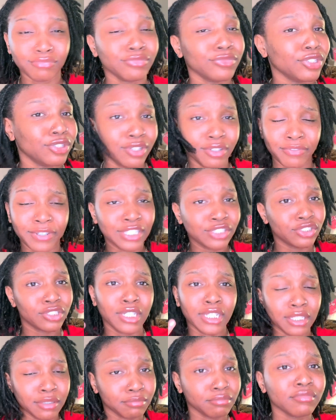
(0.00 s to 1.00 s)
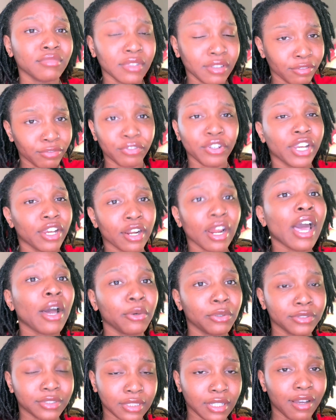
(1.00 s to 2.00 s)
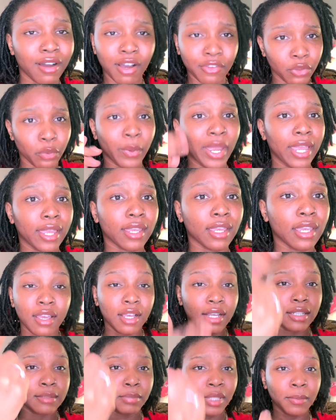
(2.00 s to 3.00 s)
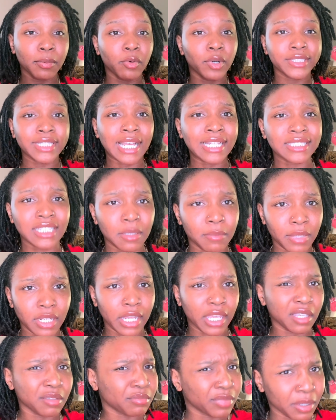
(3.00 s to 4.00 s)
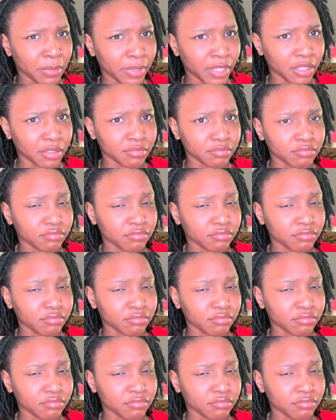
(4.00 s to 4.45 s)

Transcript: you'll eventually figure it out on the way people was asking me like baby